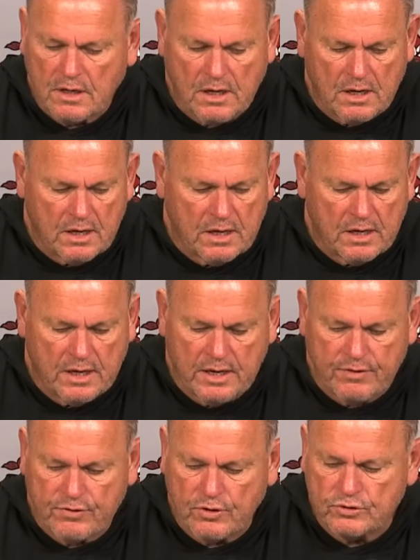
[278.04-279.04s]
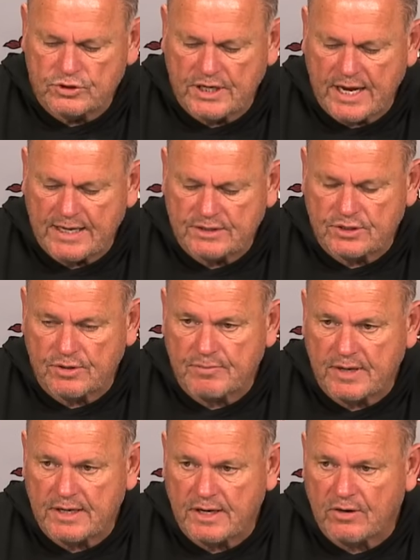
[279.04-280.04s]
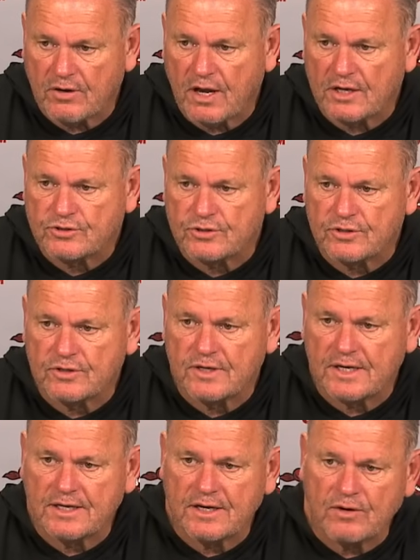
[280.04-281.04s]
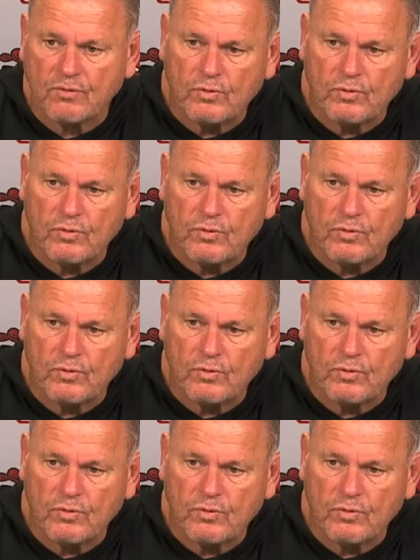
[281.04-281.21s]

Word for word: uh, enthusiasm and their luster and their